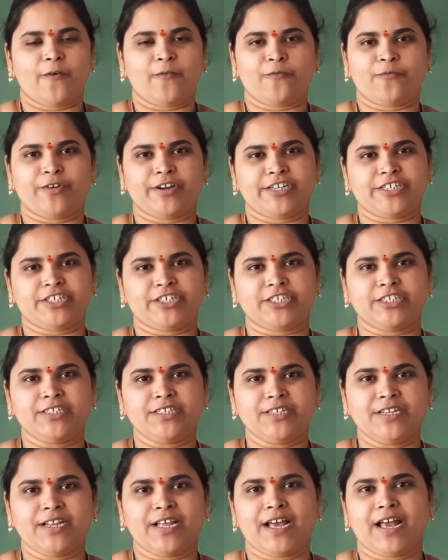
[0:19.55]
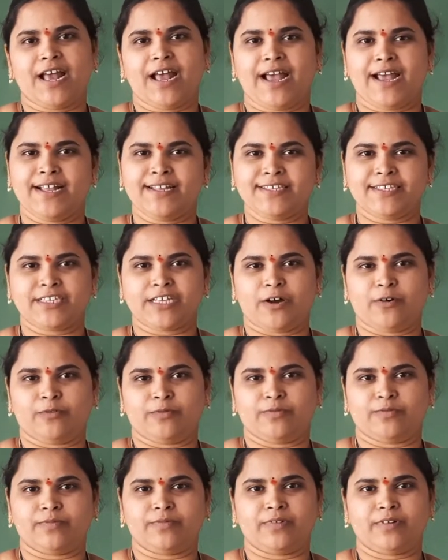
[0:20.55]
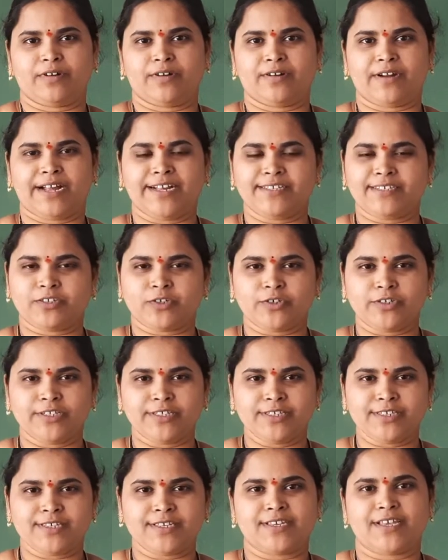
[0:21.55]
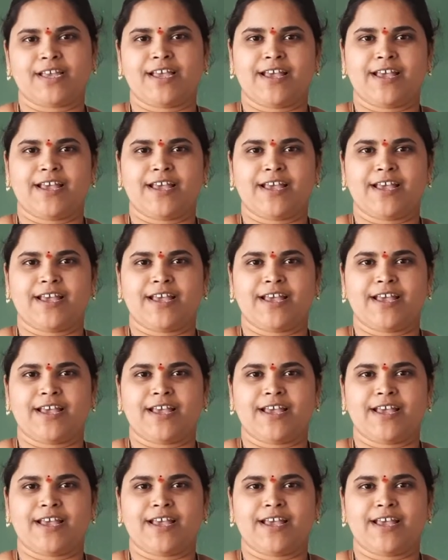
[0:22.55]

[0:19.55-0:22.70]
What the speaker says: friction and sound. Right students?